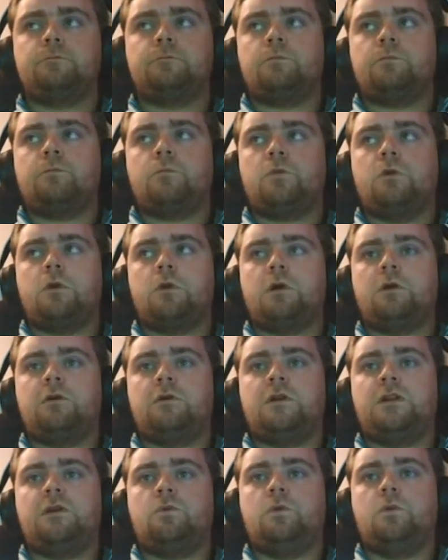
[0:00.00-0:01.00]
we're
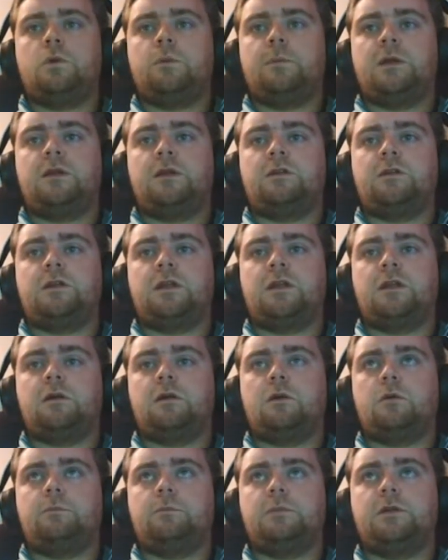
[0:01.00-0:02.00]
already 1 better than our
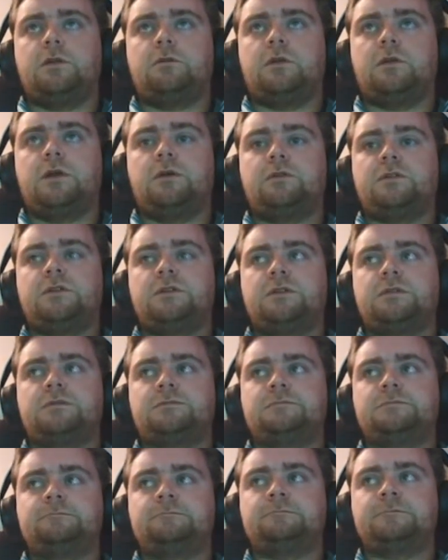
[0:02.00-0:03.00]
opening round.
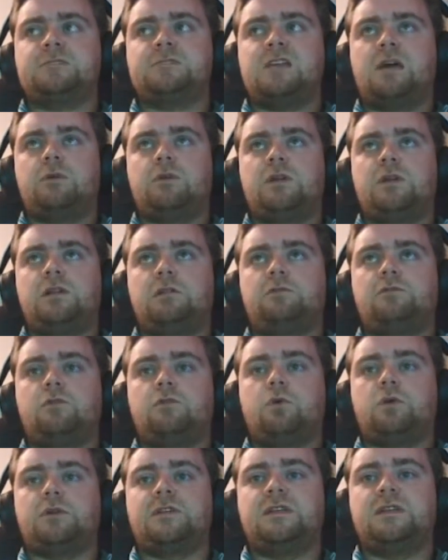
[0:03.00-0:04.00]
Downhill
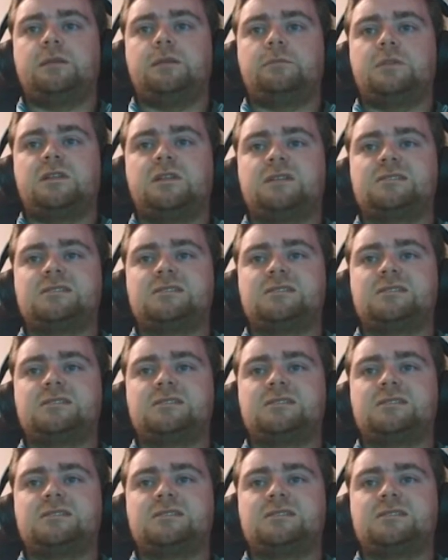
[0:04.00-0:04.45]
14, but it's a